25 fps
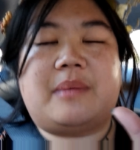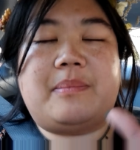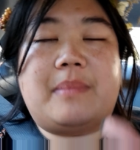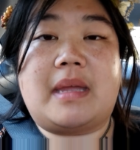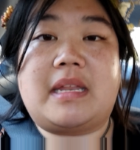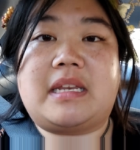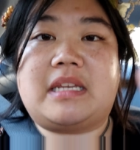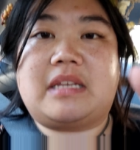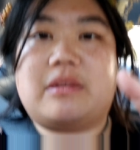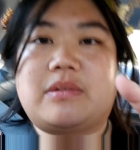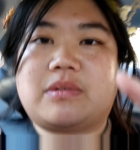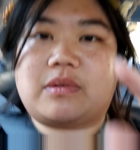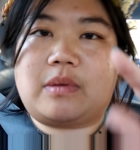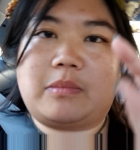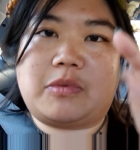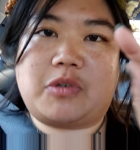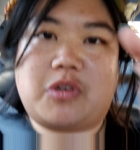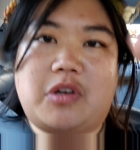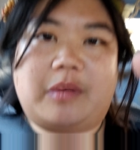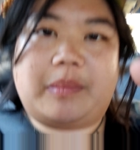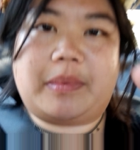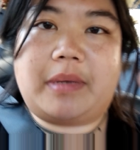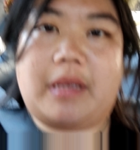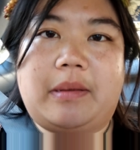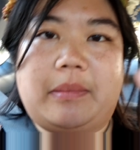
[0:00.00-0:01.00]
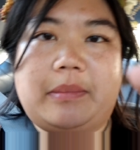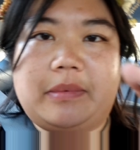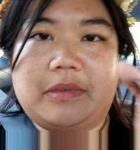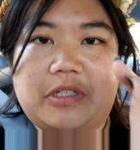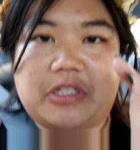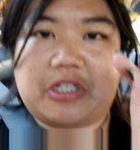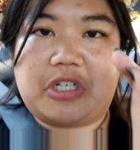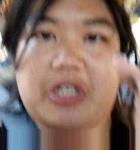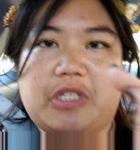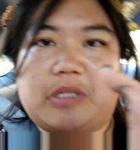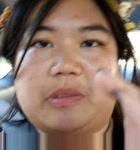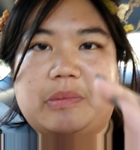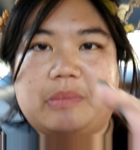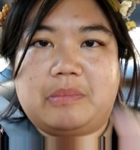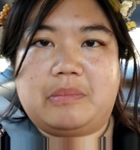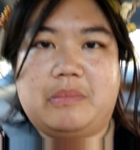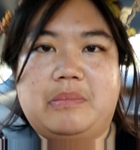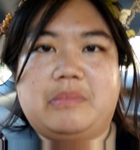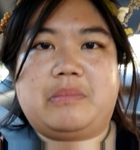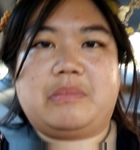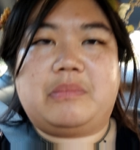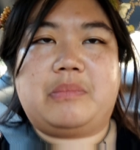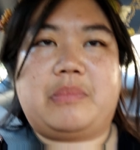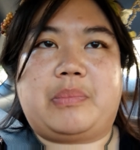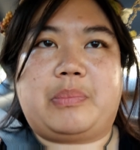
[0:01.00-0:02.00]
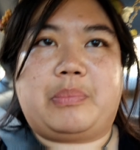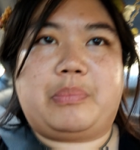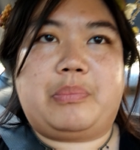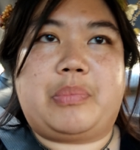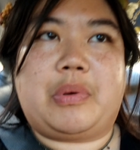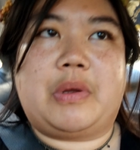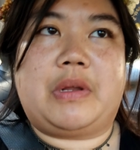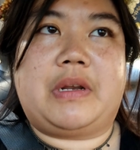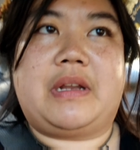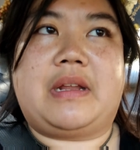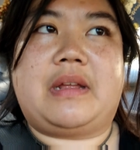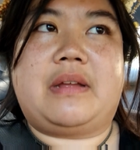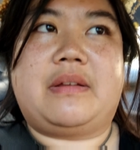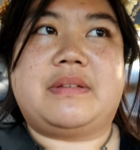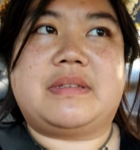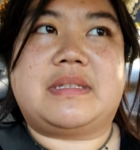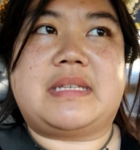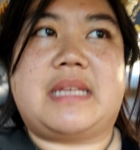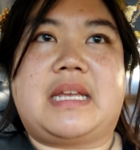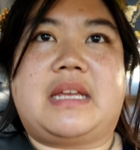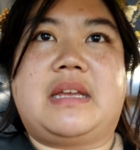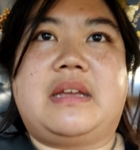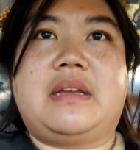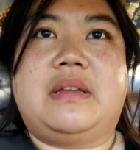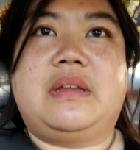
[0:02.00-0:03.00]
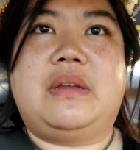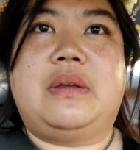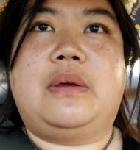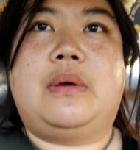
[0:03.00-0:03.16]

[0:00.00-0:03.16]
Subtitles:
menu, so I'm sure I'll be able to just find it out. It's like